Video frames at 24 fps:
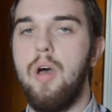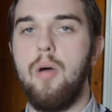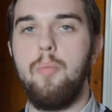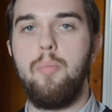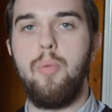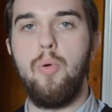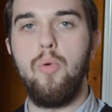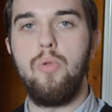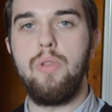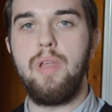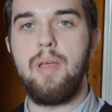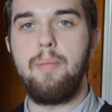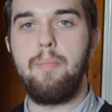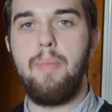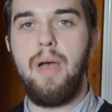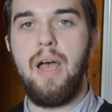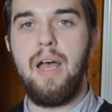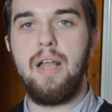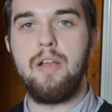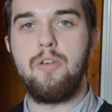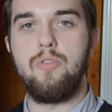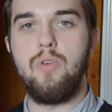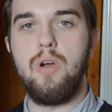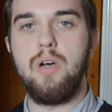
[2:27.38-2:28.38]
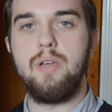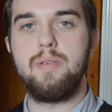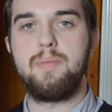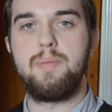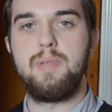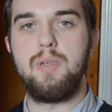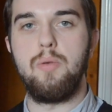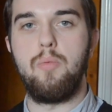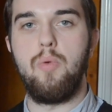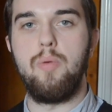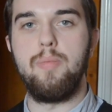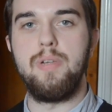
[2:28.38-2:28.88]
A balding man
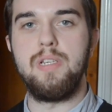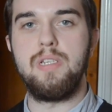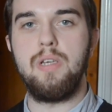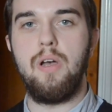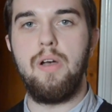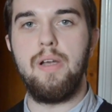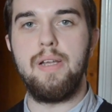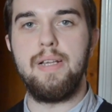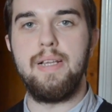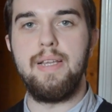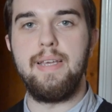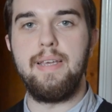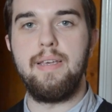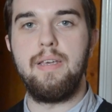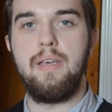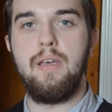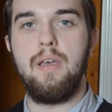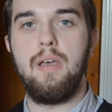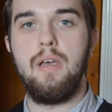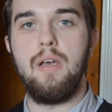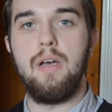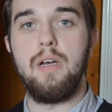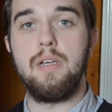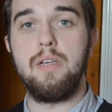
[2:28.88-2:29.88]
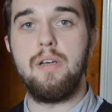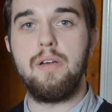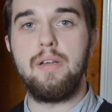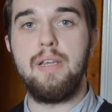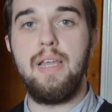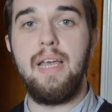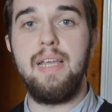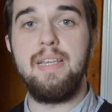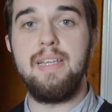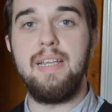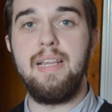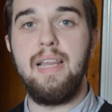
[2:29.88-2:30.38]
grasps a woman tightly, a young
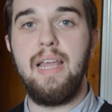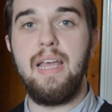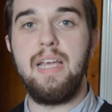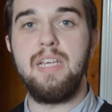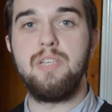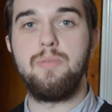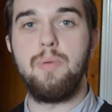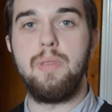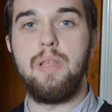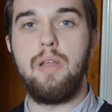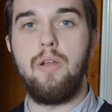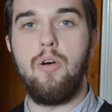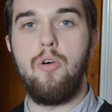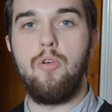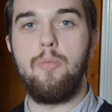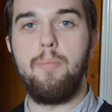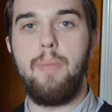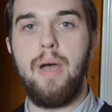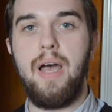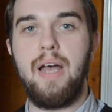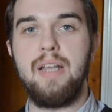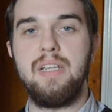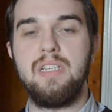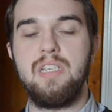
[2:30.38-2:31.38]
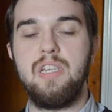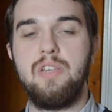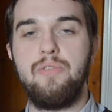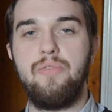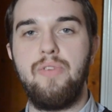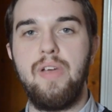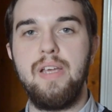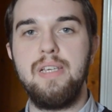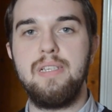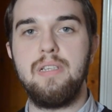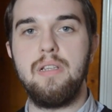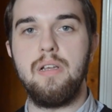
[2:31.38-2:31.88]
lady lays with an old man as his
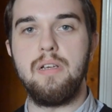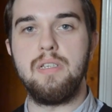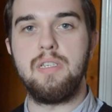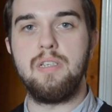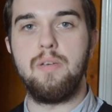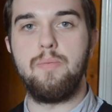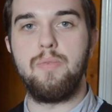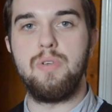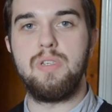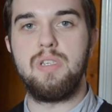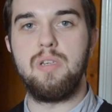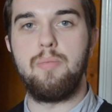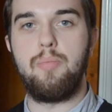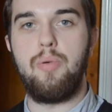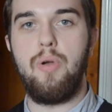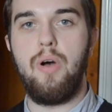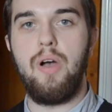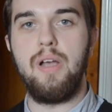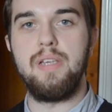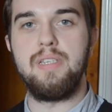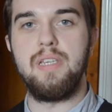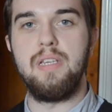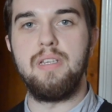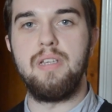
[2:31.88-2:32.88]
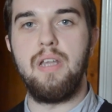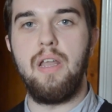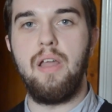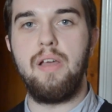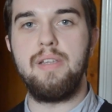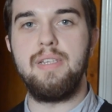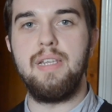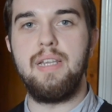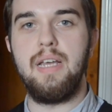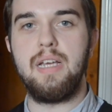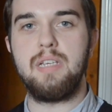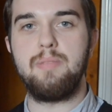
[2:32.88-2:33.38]
face lights up with surprise and
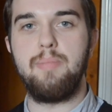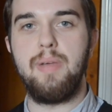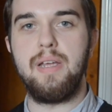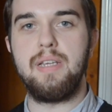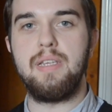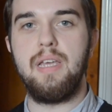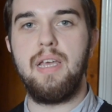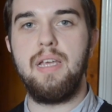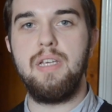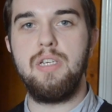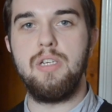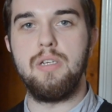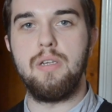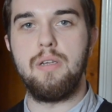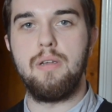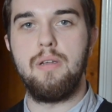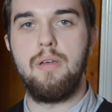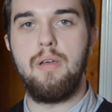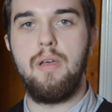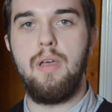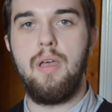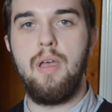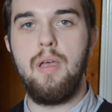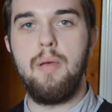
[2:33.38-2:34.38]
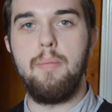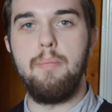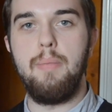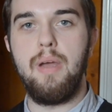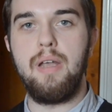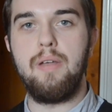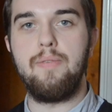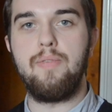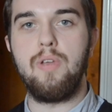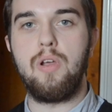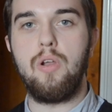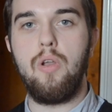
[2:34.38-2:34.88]
delighted expectation.
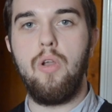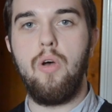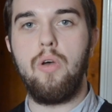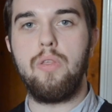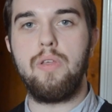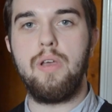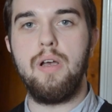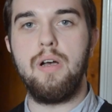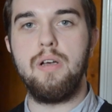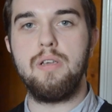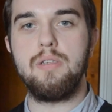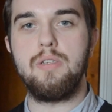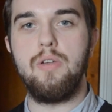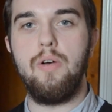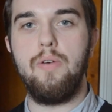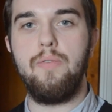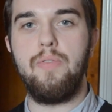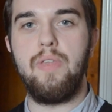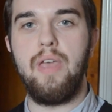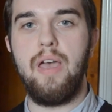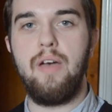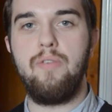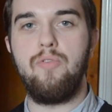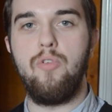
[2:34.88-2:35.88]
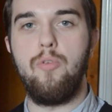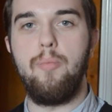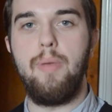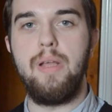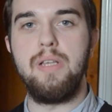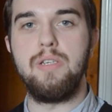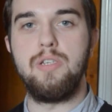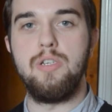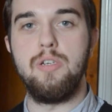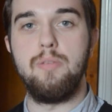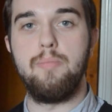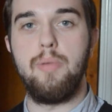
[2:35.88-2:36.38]
Men of the cloth cast off the
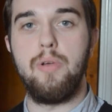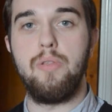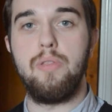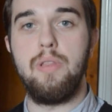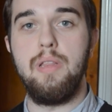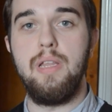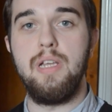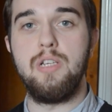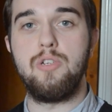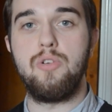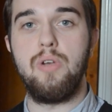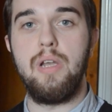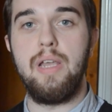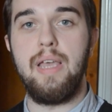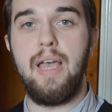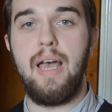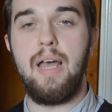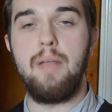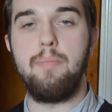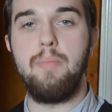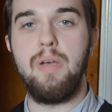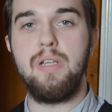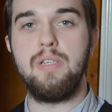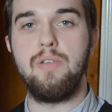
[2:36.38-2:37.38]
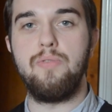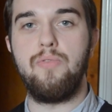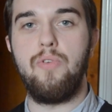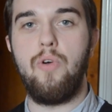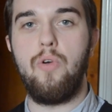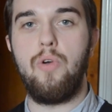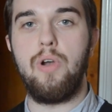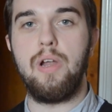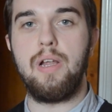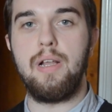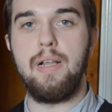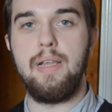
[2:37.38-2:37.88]
aforementioned both literally and
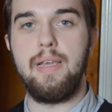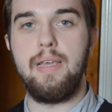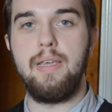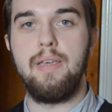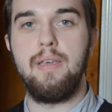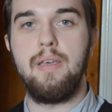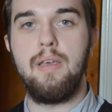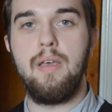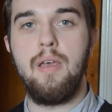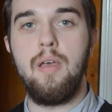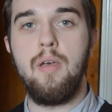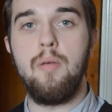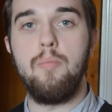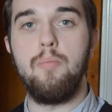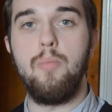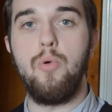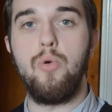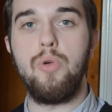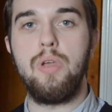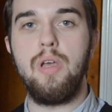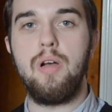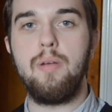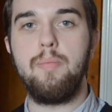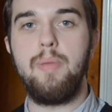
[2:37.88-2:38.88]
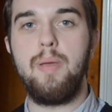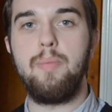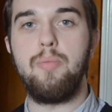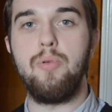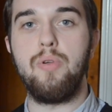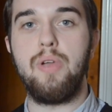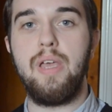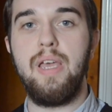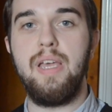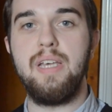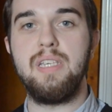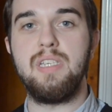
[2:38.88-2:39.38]
metaphorically. More young people
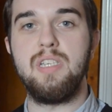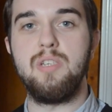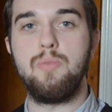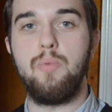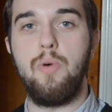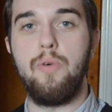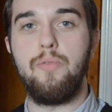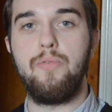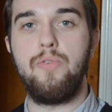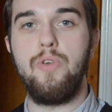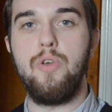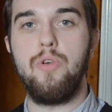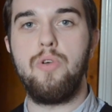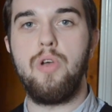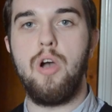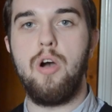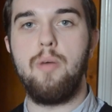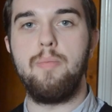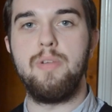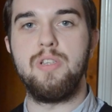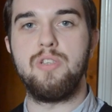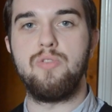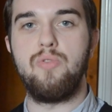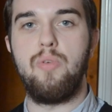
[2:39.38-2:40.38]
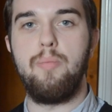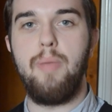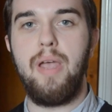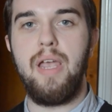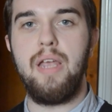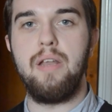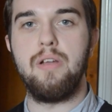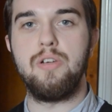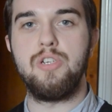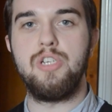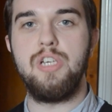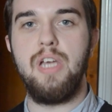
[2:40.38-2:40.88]
kiss as what few garments
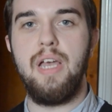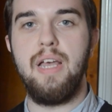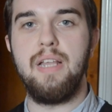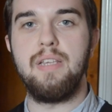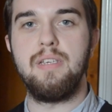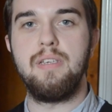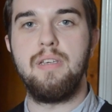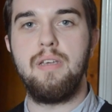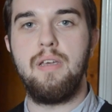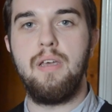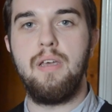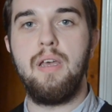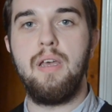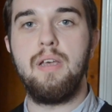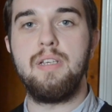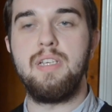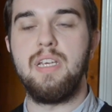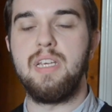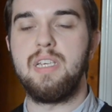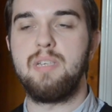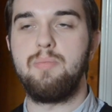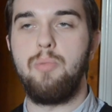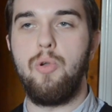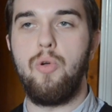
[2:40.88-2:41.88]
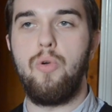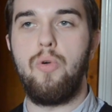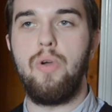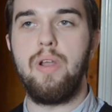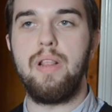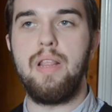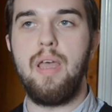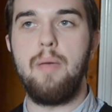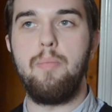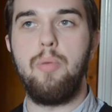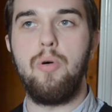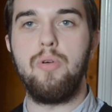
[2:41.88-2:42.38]
remain are shed,
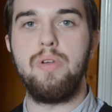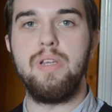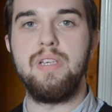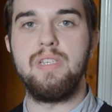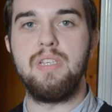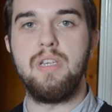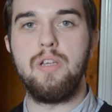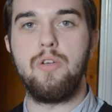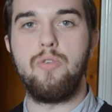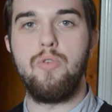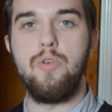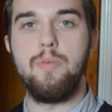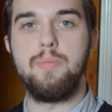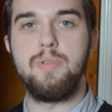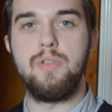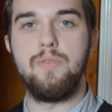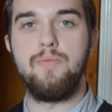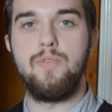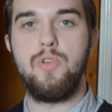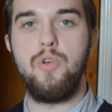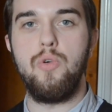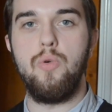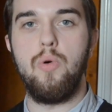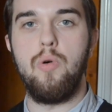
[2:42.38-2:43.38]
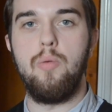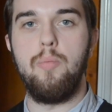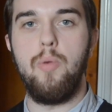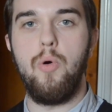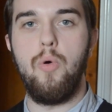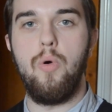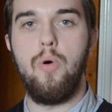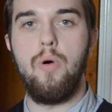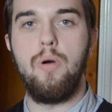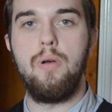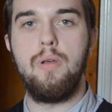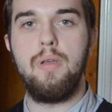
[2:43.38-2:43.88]
exploring their bodies in groups of two or
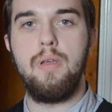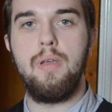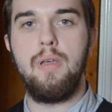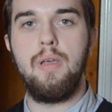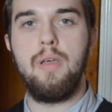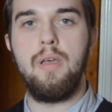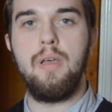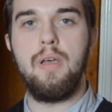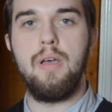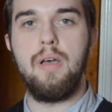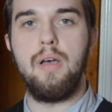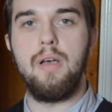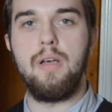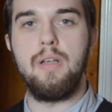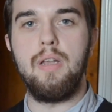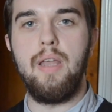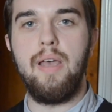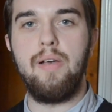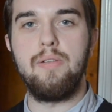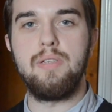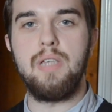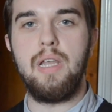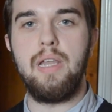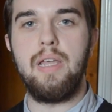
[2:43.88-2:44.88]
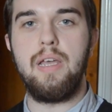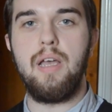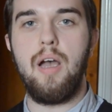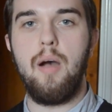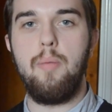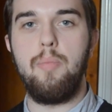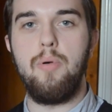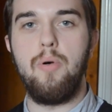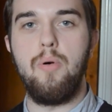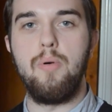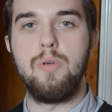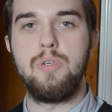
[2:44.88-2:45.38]
more. An elderly
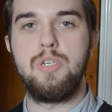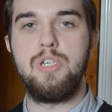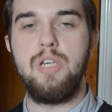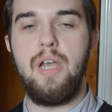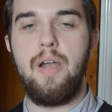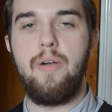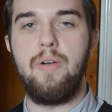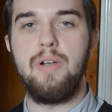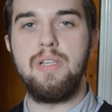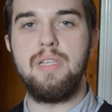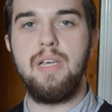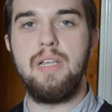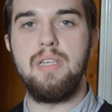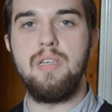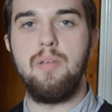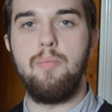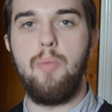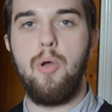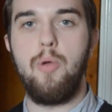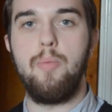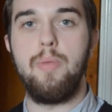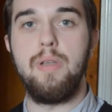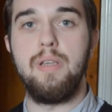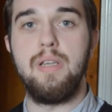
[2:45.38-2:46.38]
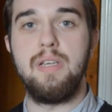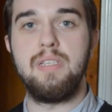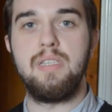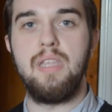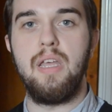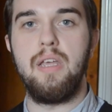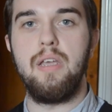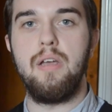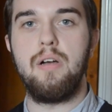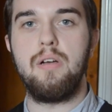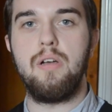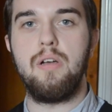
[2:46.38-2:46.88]
couple share a tender moment as
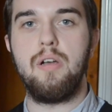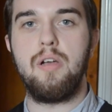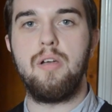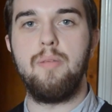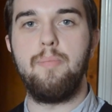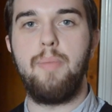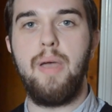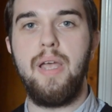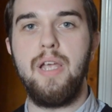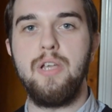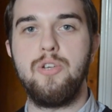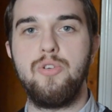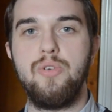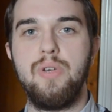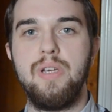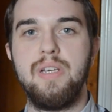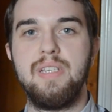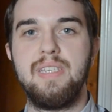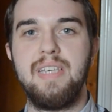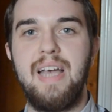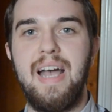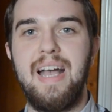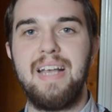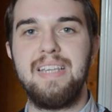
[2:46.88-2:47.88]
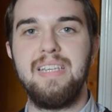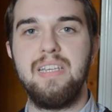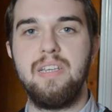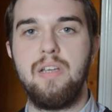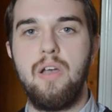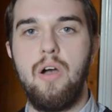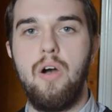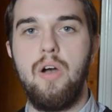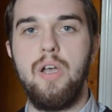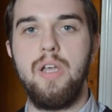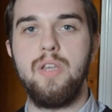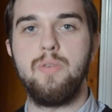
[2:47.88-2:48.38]
their younger compatriots act in
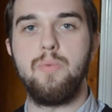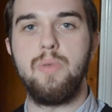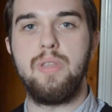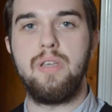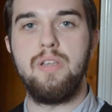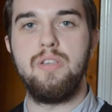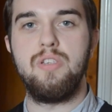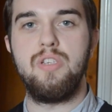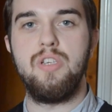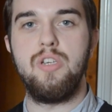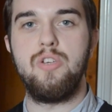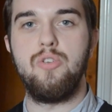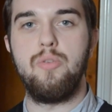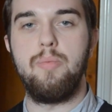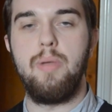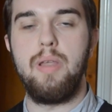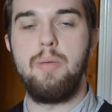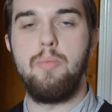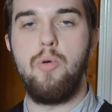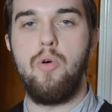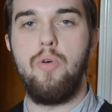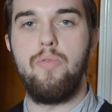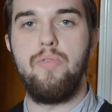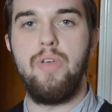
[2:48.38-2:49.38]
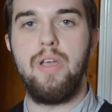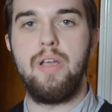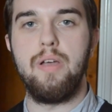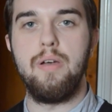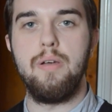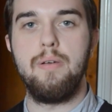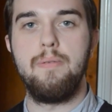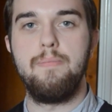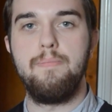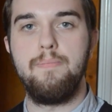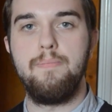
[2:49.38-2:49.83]
kind with considerably more vigour.